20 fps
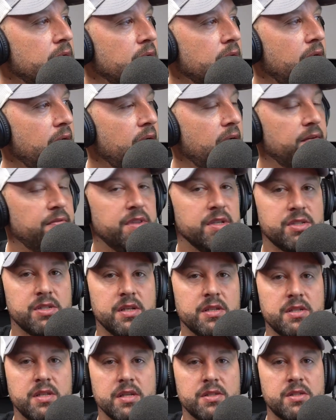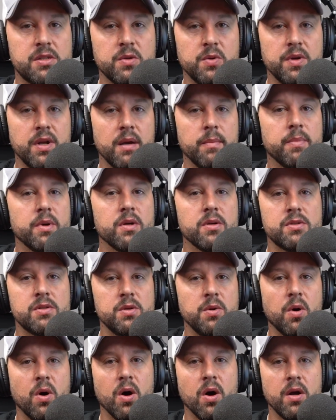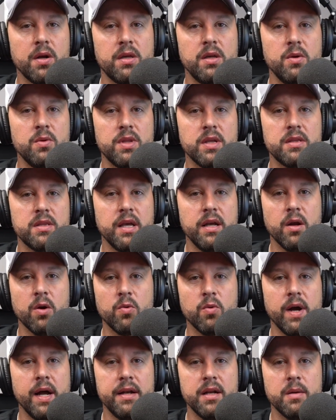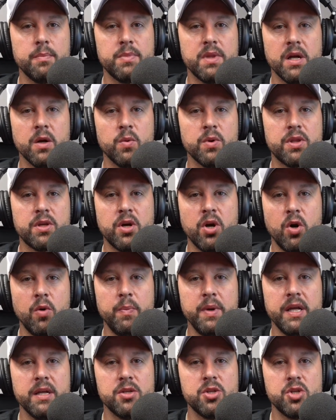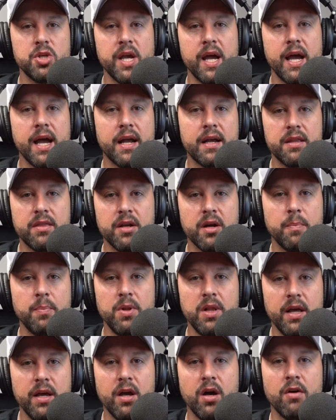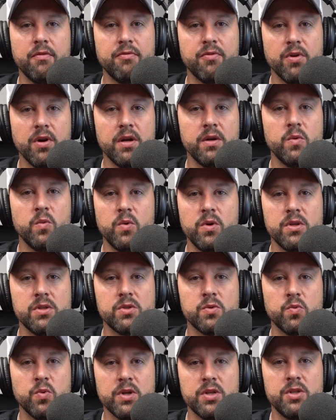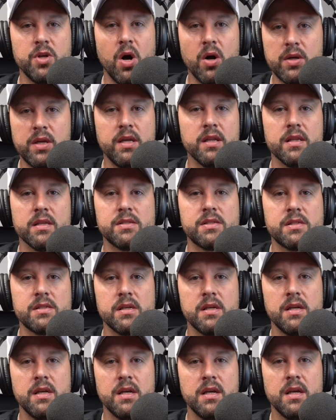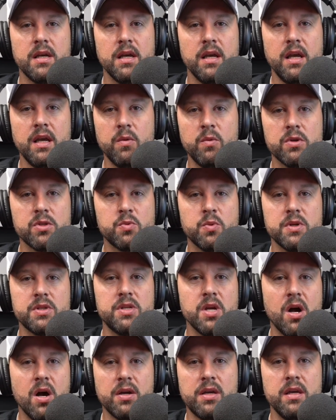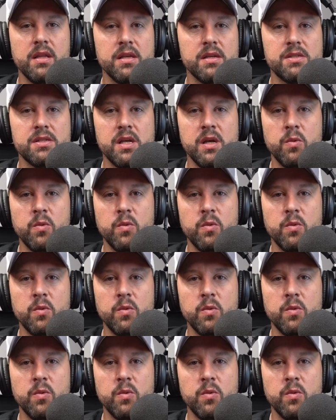have the statistical numbers to argue that they are right up there with Kobe and Shaq. Their playoff run was redonkulous. It was redonkulous. It